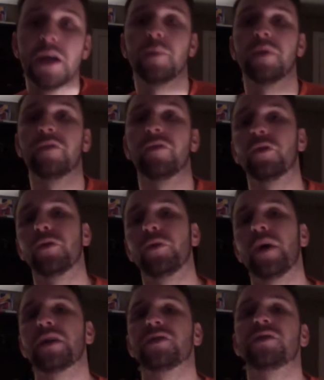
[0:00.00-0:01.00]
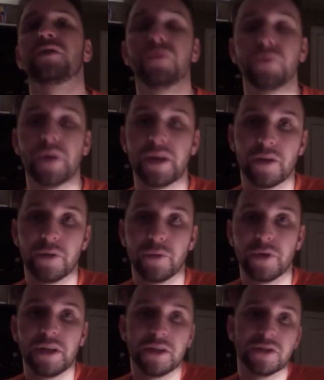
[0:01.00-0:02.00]
before you actually do any of the
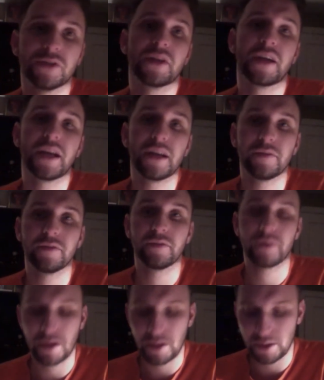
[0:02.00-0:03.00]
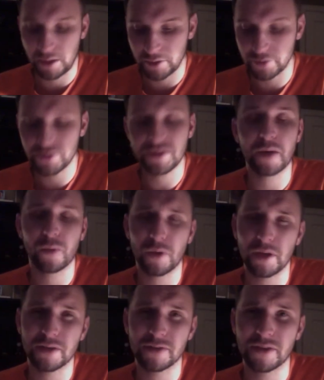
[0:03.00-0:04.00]
reading, just to kind of understand what
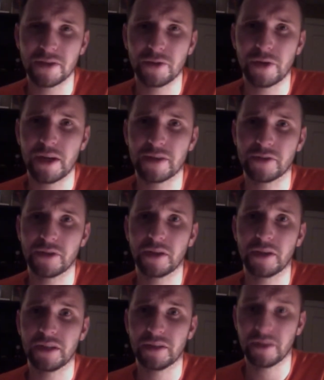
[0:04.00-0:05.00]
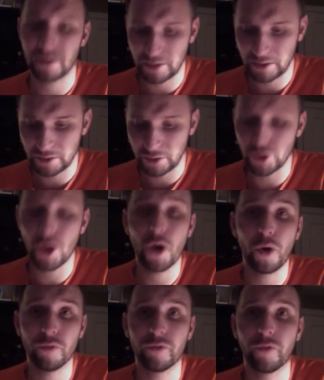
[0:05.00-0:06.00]
it is that you guys are going to need to
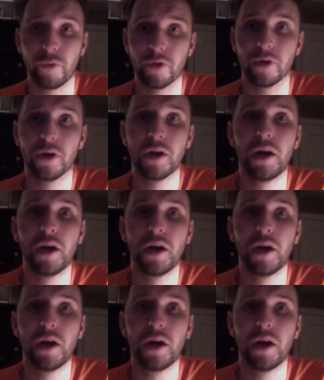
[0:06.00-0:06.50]
know for